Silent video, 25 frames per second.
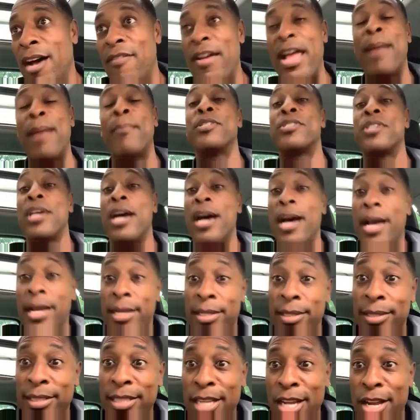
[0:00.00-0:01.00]
Amazon.
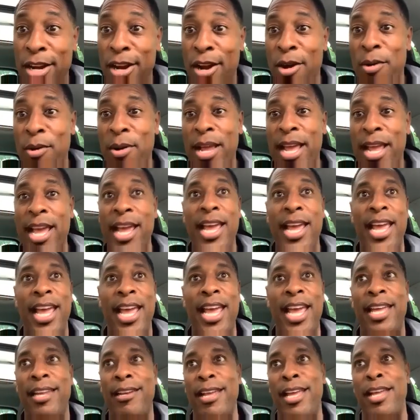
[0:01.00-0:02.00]

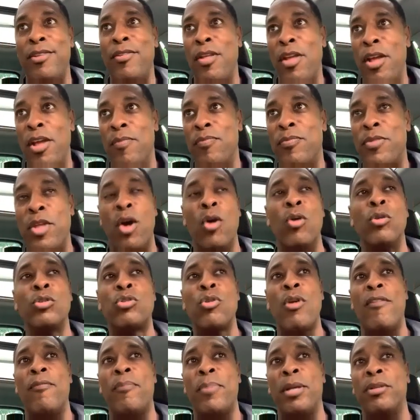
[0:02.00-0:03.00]
And
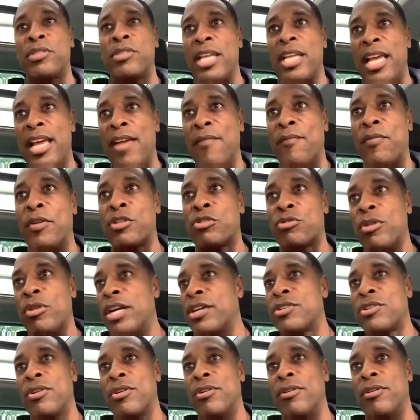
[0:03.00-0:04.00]
those who have built the
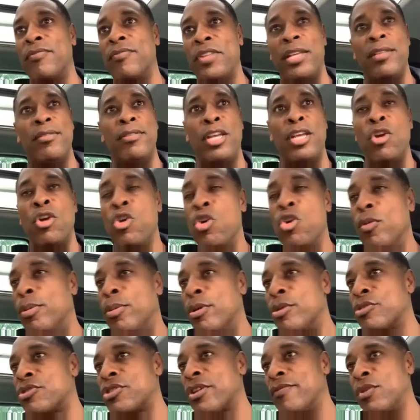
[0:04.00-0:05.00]
infrastructure, the
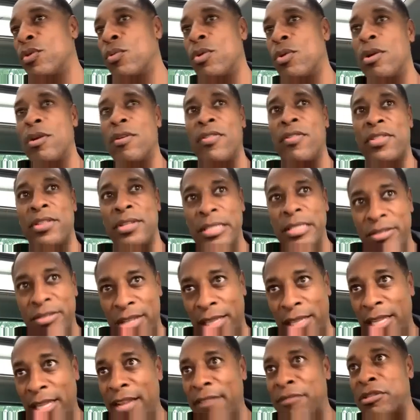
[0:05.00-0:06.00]
Ubers of the world,
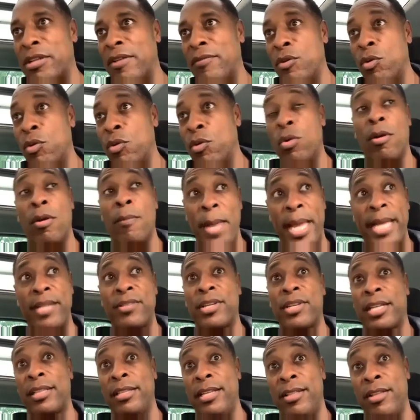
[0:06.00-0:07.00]
the Lyfts of the world,
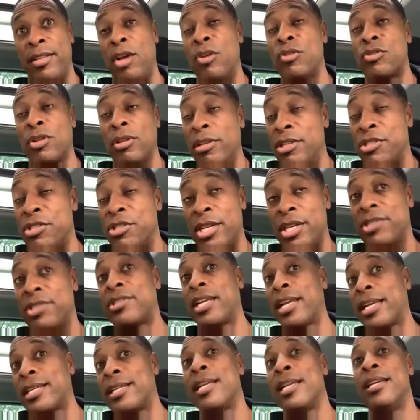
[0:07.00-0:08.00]
basically those are
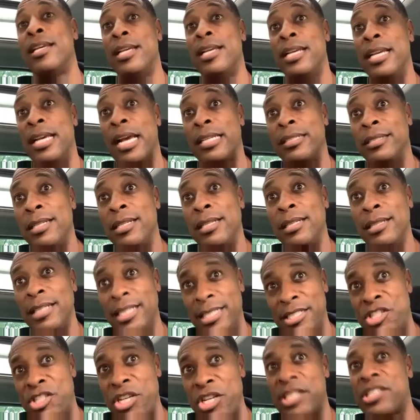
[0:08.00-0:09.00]

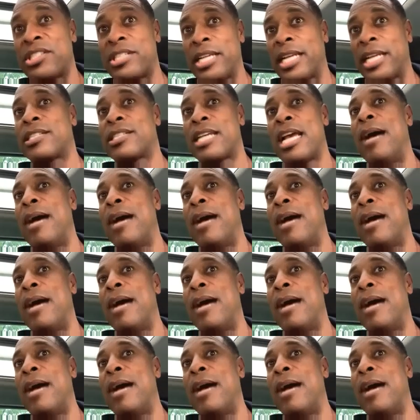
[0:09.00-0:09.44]
logistics